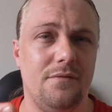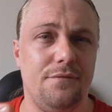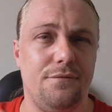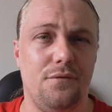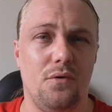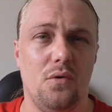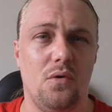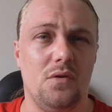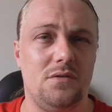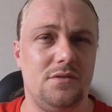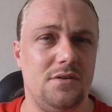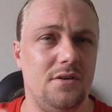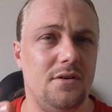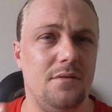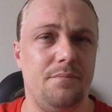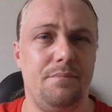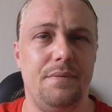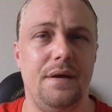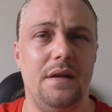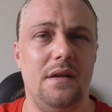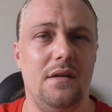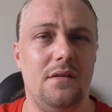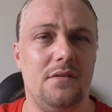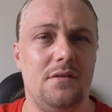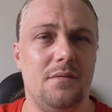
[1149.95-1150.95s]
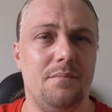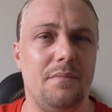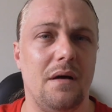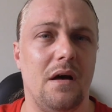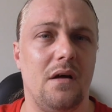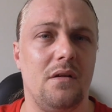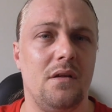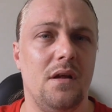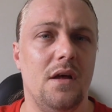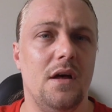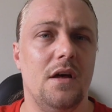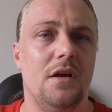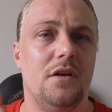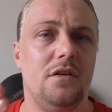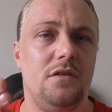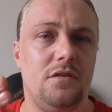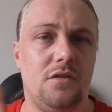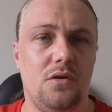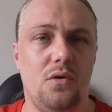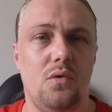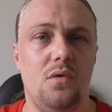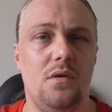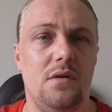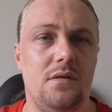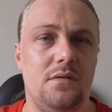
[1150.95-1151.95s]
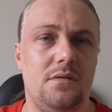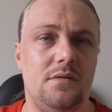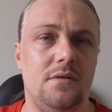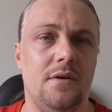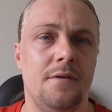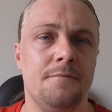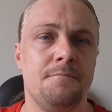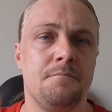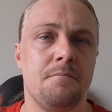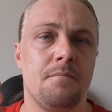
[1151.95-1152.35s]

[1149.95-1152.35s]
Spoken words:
thoughts and opinions about scooters,